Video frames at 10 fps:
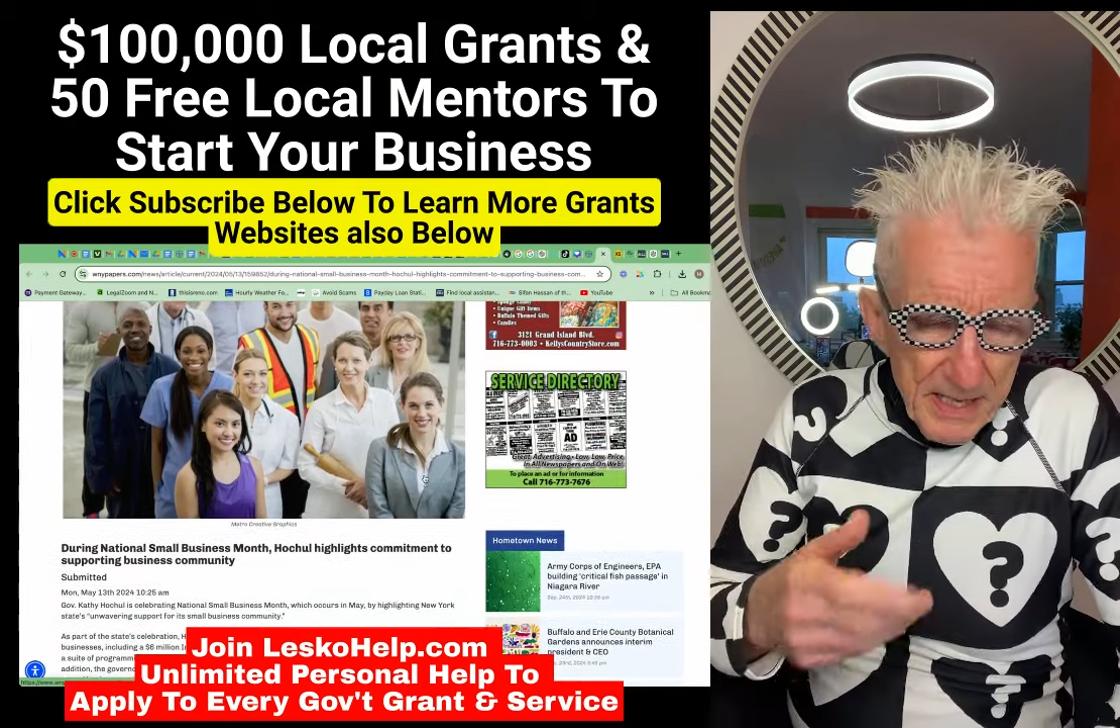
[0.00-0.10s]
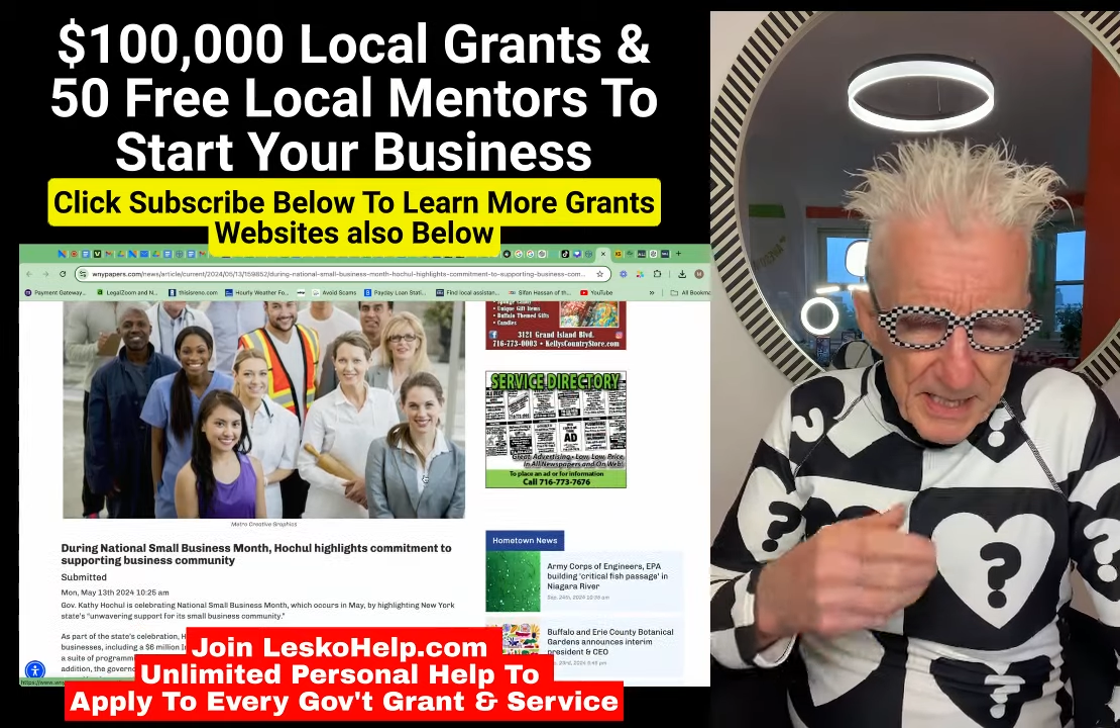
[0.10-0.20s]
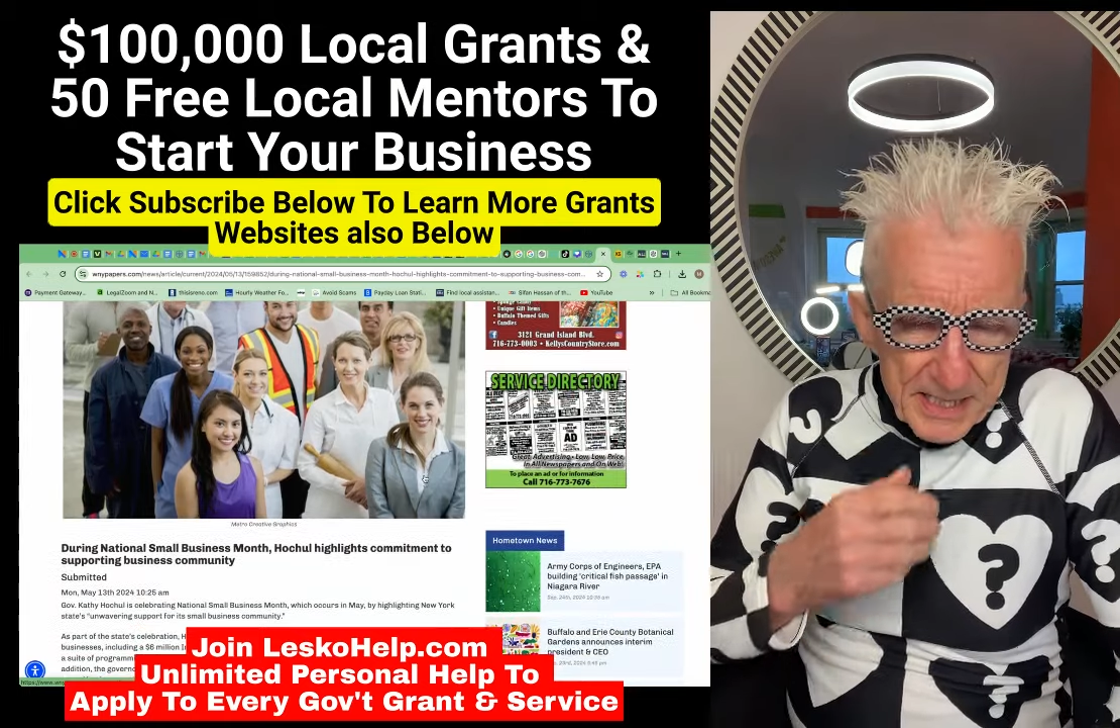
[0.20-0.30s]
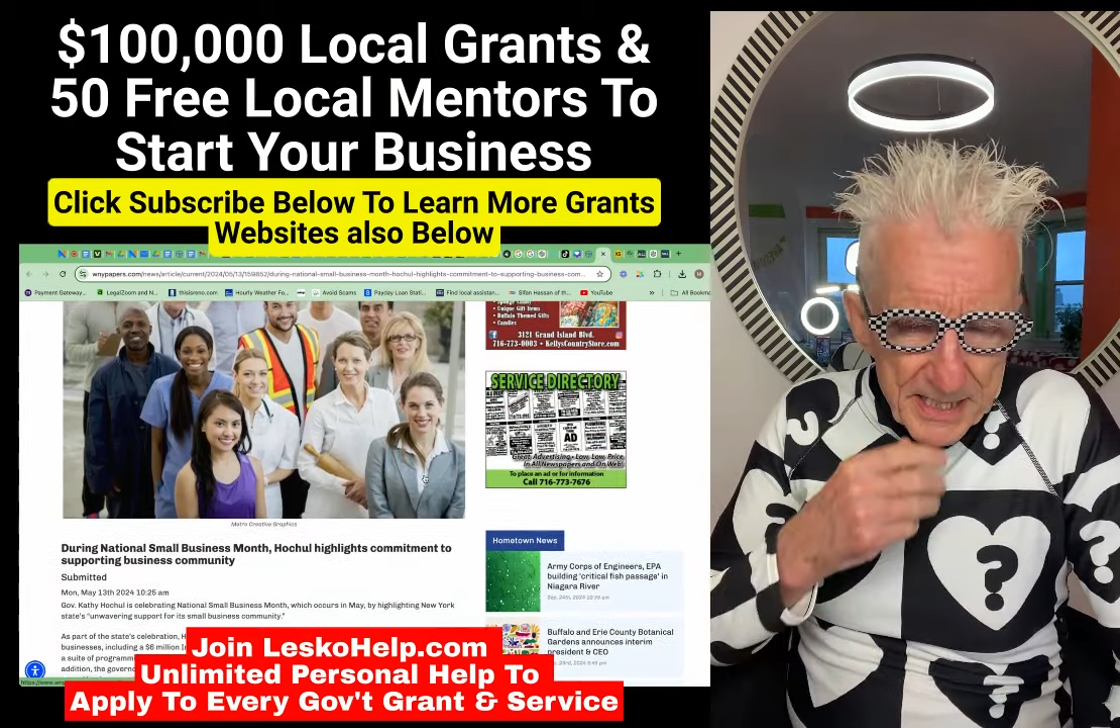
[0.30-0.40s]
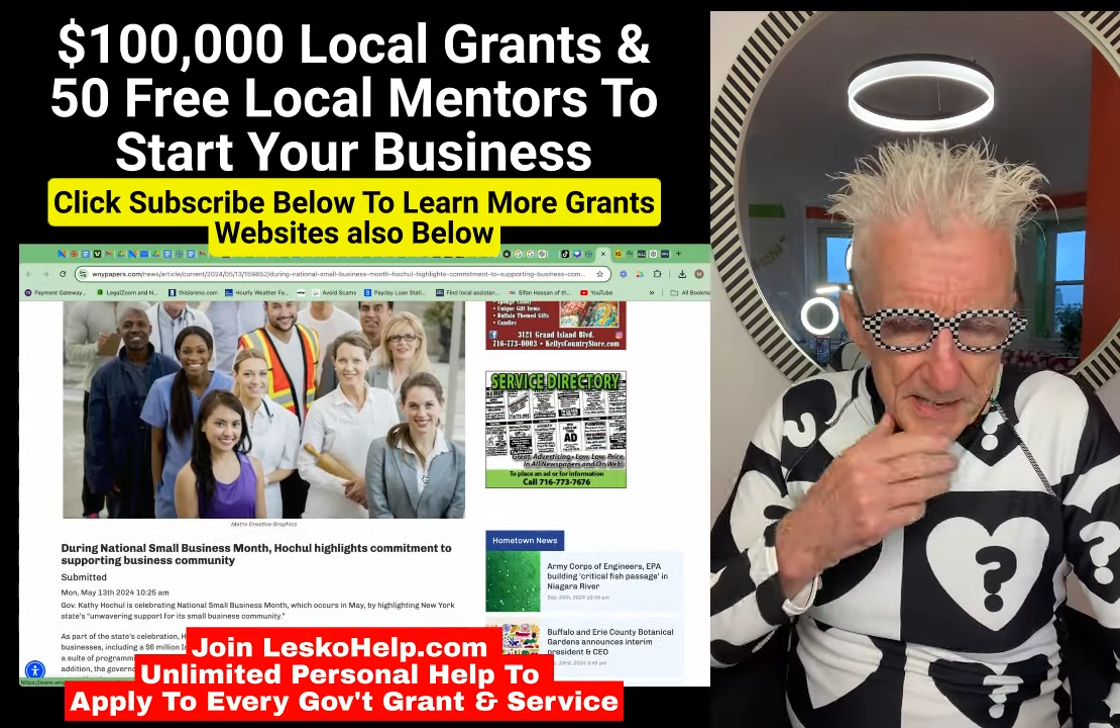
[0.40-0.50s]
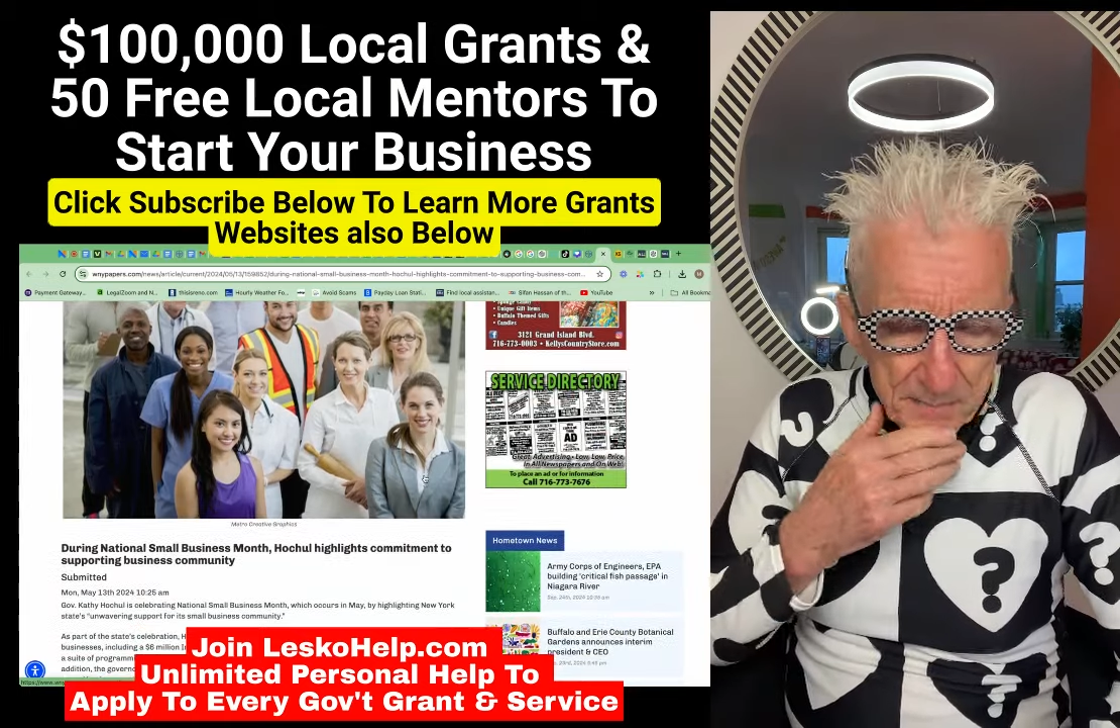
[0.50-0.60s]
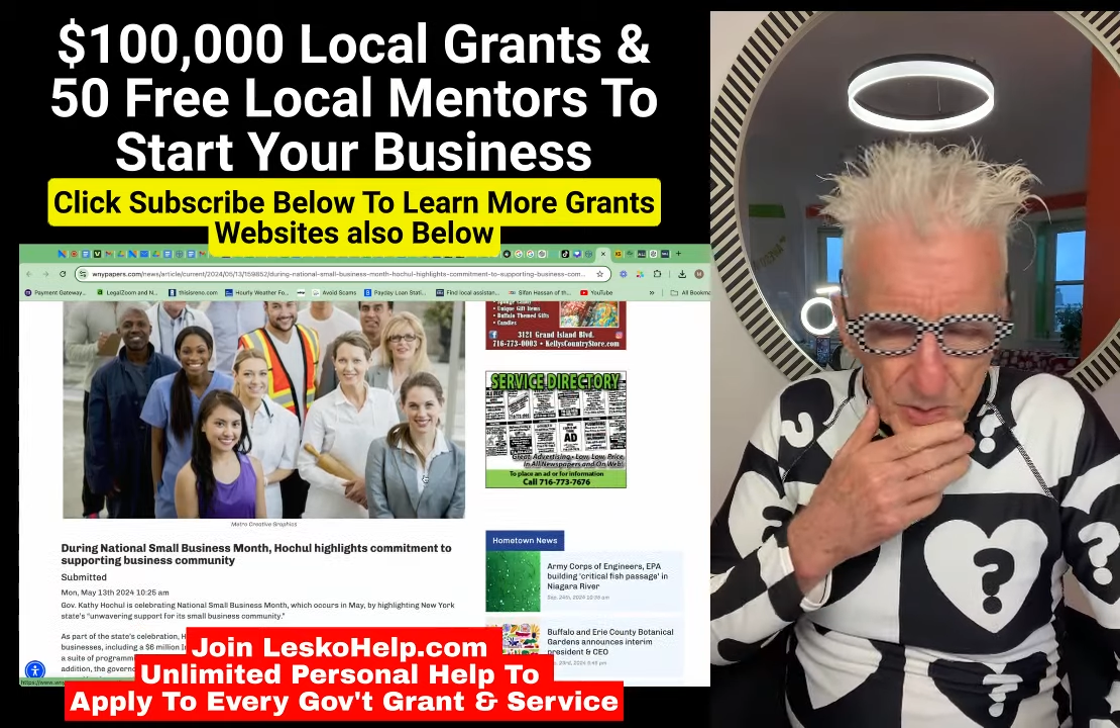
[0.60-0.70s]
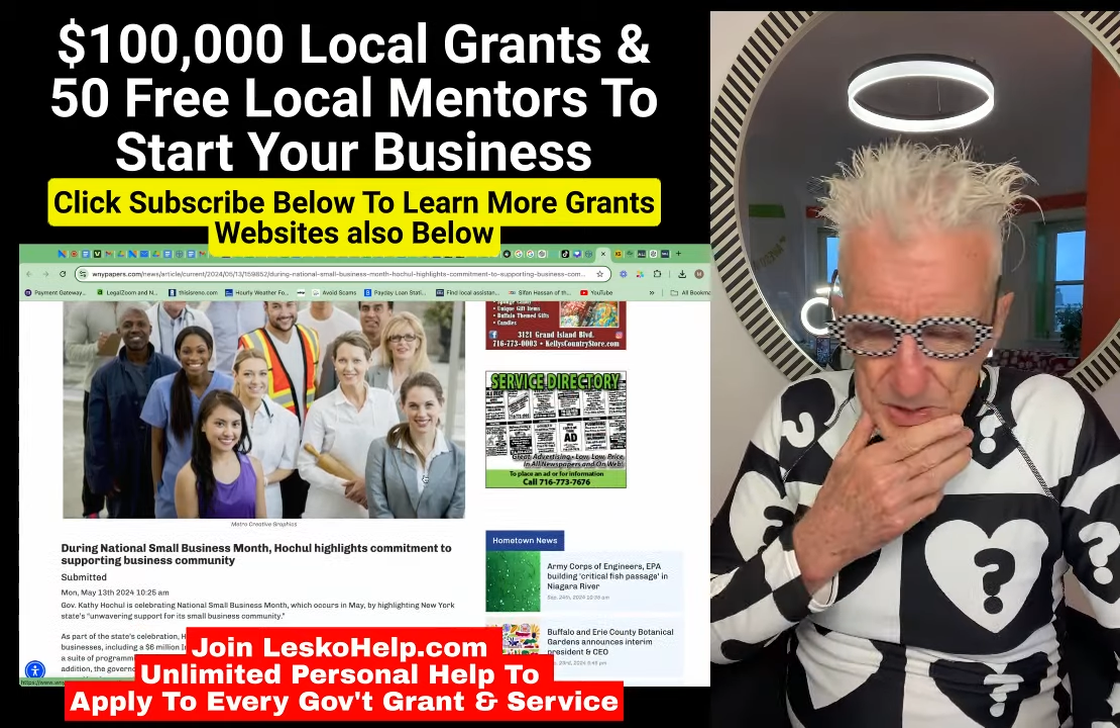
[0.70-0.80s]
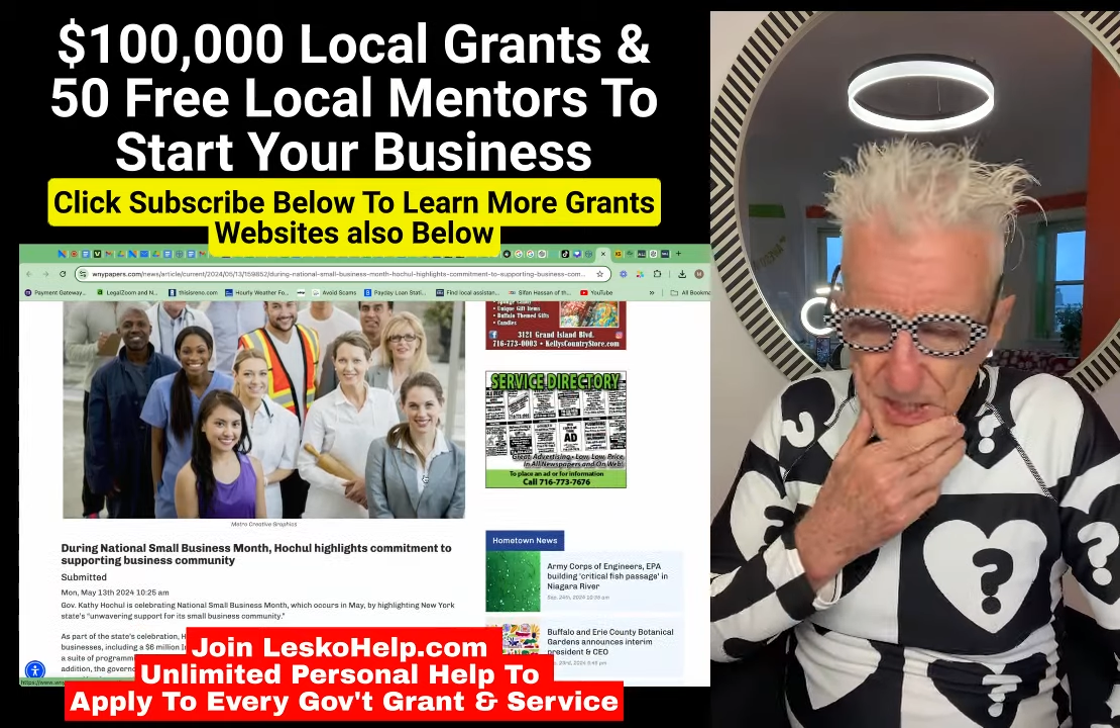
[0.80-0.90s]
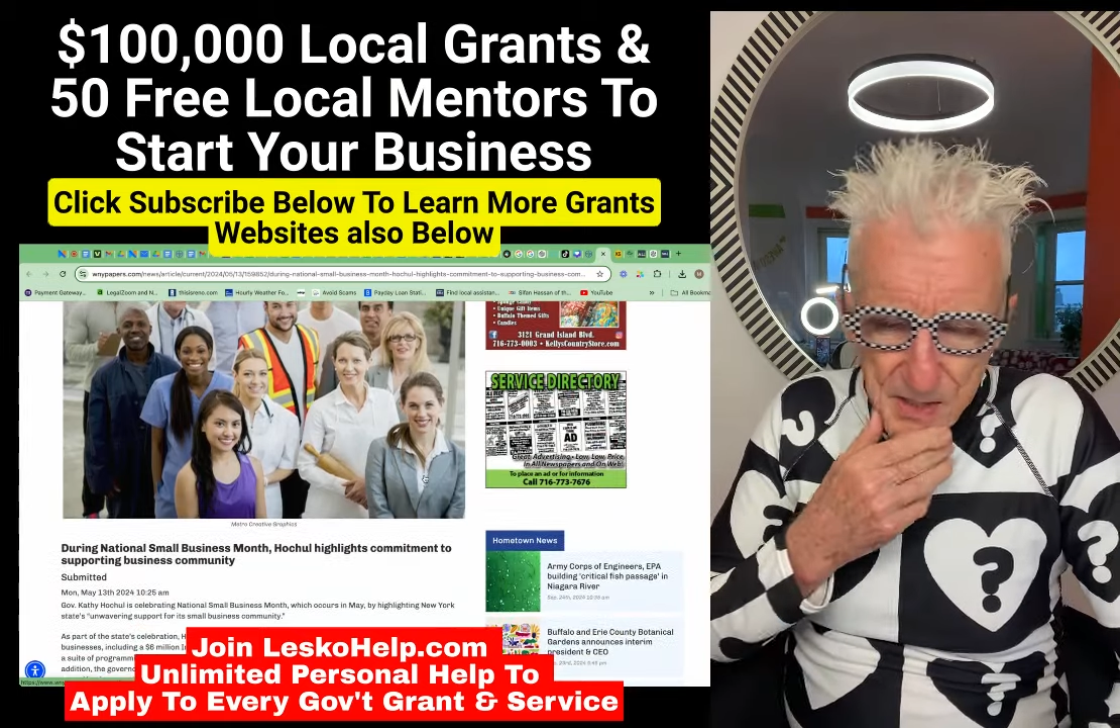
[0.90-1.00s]

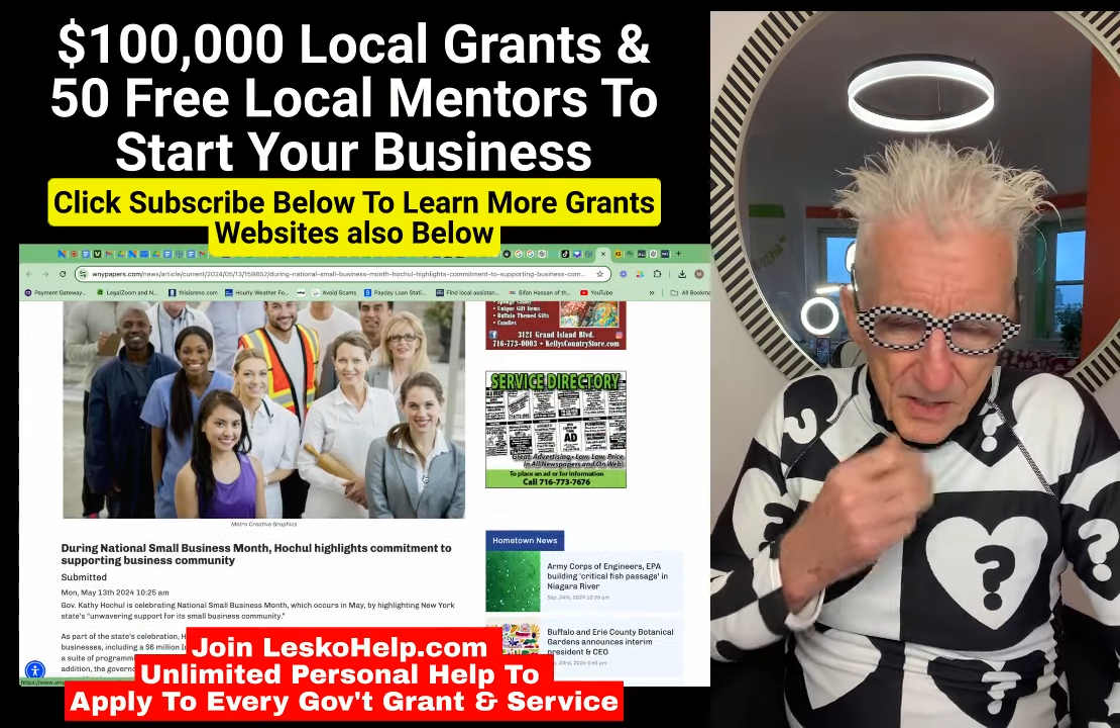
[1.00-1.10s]
examples here,